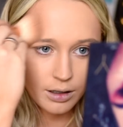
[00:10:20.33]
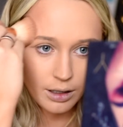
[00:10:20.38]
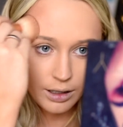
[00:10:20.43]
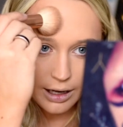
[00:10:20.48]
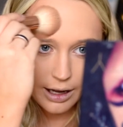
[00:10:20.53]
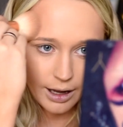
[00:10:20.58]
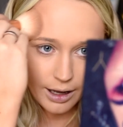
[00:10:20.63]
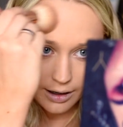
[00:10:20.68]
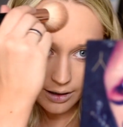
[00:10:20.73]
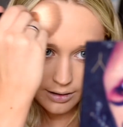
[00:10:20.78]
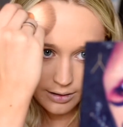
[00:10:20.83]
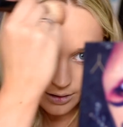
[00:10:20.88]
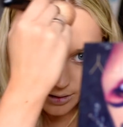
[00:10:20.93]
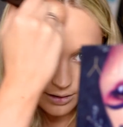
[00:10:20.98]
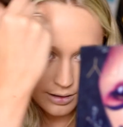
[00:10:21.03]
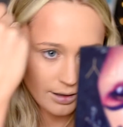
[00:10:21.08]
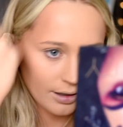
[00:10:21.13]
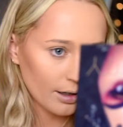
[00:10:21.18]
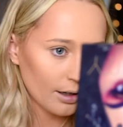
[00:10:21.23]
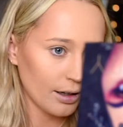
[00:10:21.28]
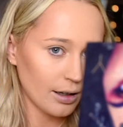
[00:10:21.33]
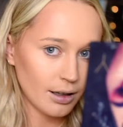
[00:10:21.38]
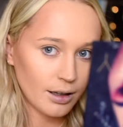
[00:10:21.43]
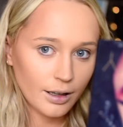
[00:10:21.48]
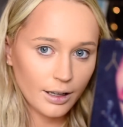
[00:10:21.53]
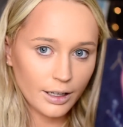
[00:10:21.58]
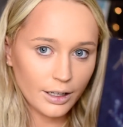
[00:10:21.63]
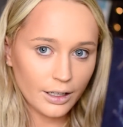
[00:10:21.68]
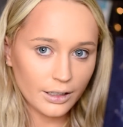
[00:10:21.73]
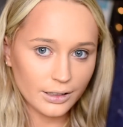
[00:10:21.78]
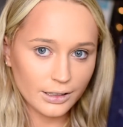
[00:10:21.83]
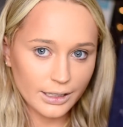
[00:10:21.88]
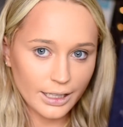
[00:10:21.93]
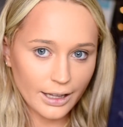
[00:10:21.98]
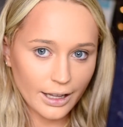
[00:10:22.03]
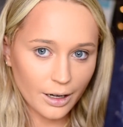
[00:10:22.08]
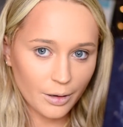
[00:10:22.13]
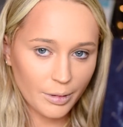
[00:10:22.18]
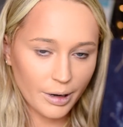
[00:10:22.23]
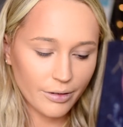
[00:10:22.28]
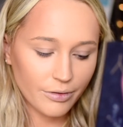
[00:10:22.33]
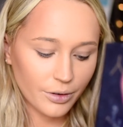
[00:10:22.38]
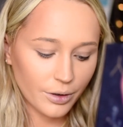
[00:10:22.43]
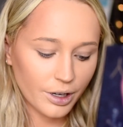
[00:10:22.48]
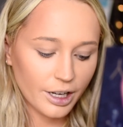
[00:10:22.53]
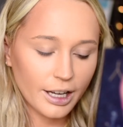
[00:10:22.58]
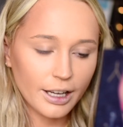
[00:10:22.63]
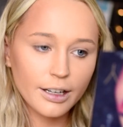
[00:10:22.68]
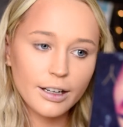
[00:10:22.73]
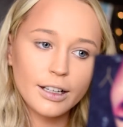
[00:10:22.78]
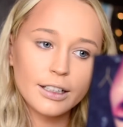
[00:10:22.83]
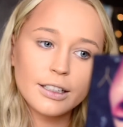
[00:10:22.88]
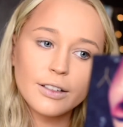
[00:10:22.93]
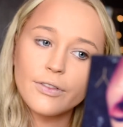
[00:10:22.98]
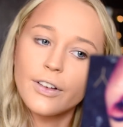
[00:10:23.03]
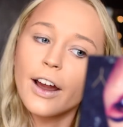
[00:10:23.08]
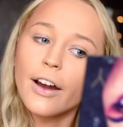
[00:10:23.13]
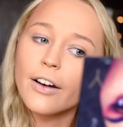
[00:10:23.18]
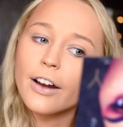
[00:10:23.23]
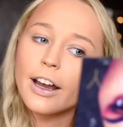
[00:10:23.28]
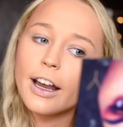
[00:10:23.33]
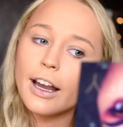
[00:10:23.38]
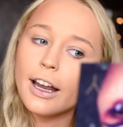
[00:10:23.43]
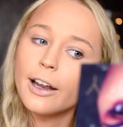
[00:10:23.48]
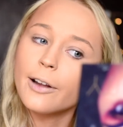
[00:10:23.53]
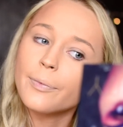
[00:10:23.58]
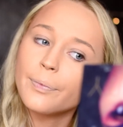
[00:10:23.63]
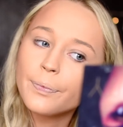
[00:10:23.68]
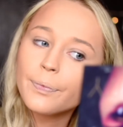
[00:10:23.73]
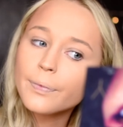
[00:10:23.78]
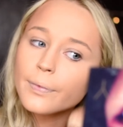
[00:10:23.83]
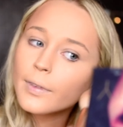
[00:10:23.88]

Yeah, you can see that on my forehead. It's very